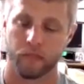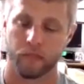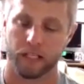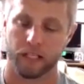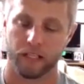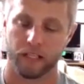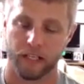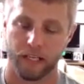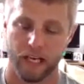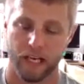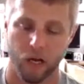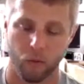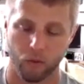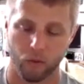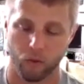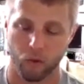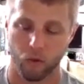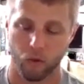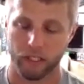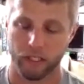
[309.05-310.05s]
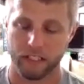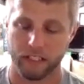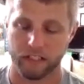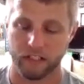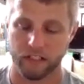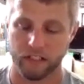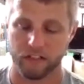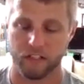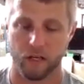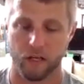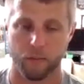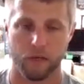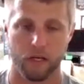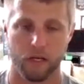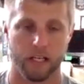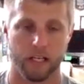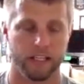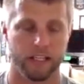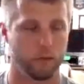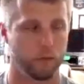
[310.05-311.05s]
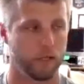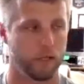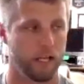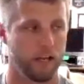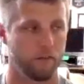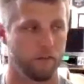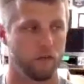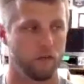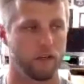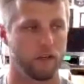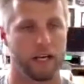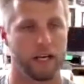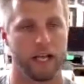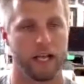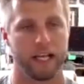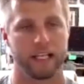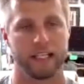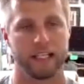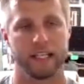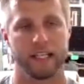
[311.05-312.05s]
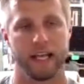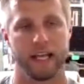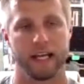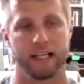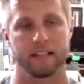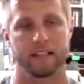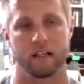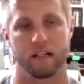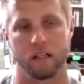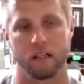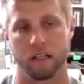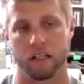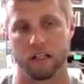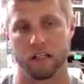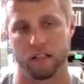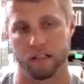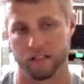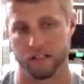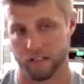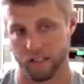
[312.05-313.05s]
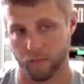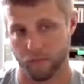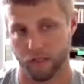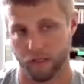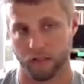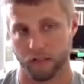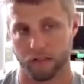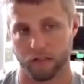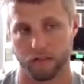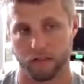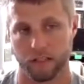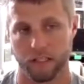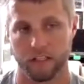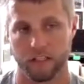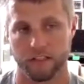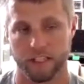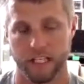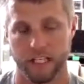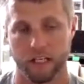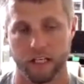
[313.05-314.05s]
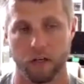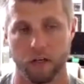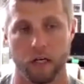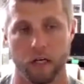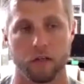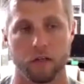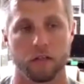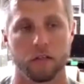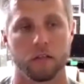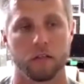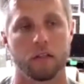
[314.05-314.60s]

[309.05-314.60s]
And then now we're rolling into the summer, and I think we have over 90 guys that are cleared this summer that are staying around.